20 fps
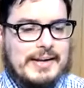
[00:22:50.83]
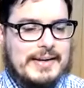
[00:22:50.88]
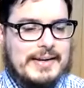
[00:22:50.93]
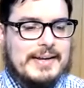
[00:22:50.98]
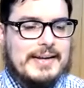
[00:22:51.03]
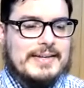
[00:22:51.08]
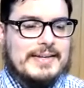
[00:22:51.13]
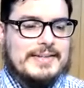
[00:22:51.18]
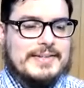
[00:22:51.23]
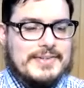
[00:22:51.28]
and
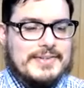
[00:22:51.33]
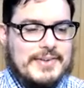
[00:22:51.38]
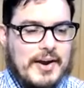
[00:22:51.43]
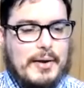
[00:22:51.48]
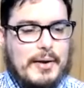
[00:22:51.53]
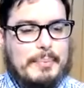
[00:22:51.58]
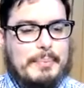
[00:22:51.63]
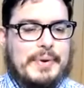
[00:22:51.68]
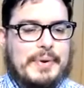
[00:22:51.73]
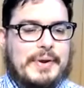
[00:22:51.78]

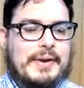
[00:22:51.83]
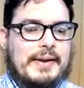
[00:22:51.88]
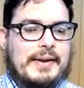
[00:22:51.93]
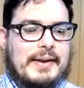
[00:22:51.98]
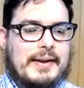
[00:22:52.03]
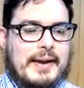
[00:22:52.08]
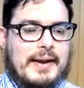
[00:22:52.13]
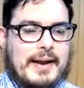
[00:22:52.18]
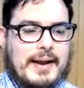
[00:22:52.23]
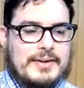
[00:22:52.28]
stop
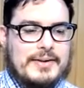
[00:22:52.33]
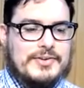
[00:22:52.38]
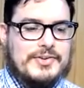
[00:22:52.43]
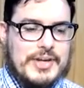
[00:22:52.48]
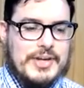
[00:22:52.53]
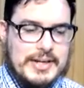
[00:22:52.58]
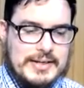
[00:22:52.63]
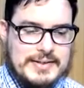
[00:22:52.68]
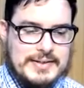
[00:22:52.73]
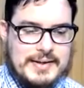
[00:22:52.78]

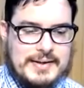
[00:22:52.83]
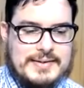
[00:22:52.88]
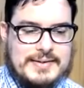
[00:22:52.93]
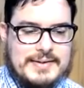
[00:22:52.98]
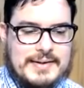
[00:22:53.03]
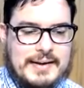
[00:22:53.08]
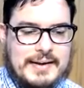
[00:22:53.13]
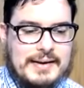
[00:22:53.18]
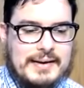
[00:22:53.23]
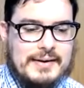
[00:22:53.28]
Jesus
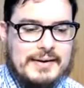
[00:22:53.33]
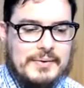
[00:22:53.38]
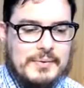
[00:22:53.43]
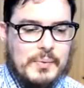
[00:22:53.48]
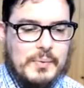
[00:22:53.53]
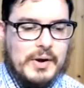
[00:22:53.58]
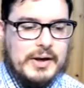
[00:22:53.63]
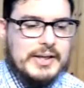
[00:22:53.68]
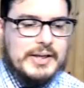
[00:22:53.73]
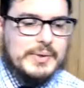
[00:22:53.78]
in
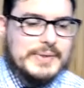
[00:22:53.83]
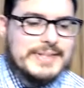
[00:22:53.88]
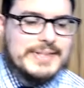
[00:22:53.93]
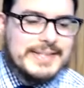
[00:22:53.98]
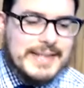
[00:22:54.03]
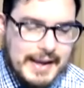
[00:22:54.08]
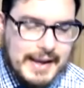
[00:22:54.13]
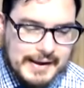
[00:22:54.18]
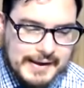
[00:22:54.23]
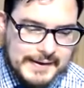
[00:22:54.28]
what he was
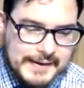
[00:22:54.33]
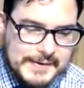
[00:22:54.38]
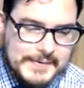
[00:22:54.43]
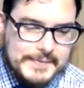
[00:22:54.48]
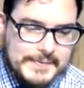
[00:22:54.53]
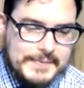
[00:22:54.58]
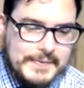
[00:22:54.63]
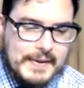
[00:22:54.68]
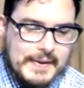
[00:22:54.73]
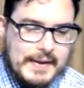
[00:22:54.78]
saying.
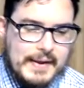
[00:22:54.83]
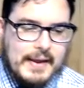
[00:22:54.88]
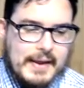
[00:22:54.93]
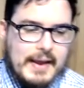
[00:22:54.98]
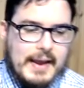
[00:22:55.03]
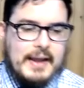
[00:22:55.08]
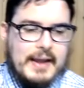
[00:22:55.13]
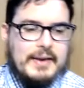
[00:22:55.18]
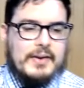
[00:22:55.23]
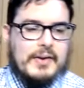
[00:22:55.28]

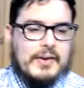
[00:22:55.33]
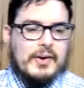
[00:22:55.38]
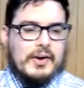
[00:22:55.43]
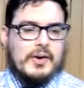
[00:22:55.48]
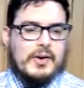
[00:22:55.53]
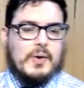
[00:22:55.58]
And her